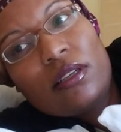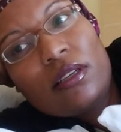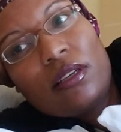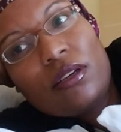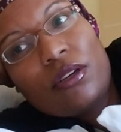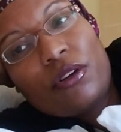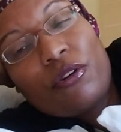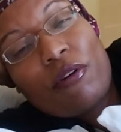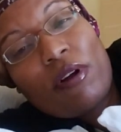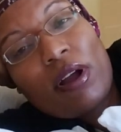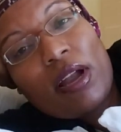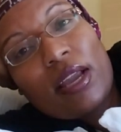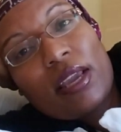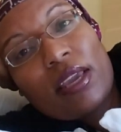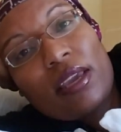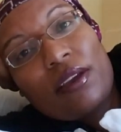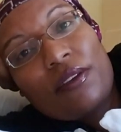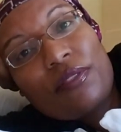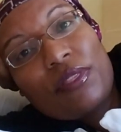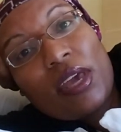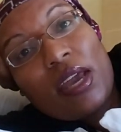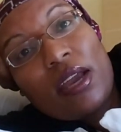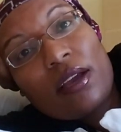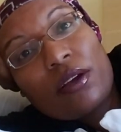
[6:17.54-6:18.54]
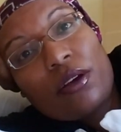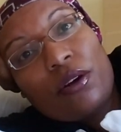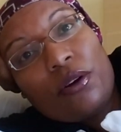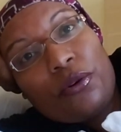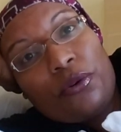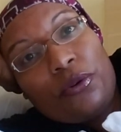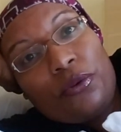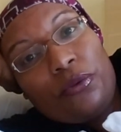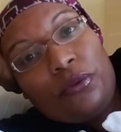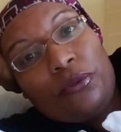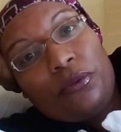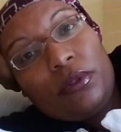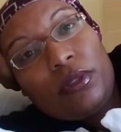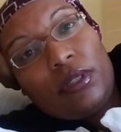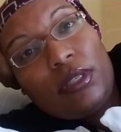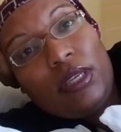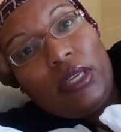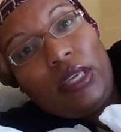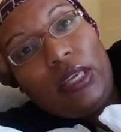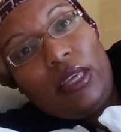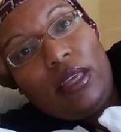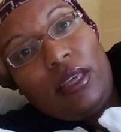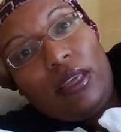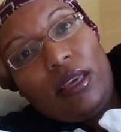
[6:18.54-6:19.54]
cracking that code,
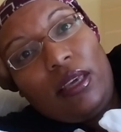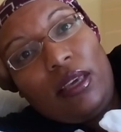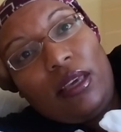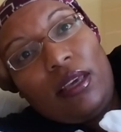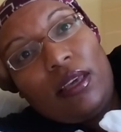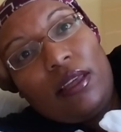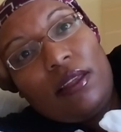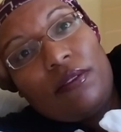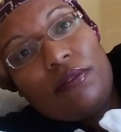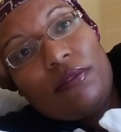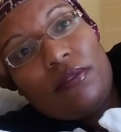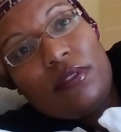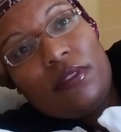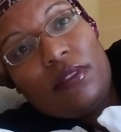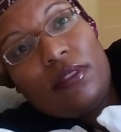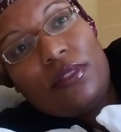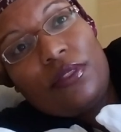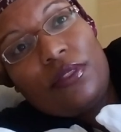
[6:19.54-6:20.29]
and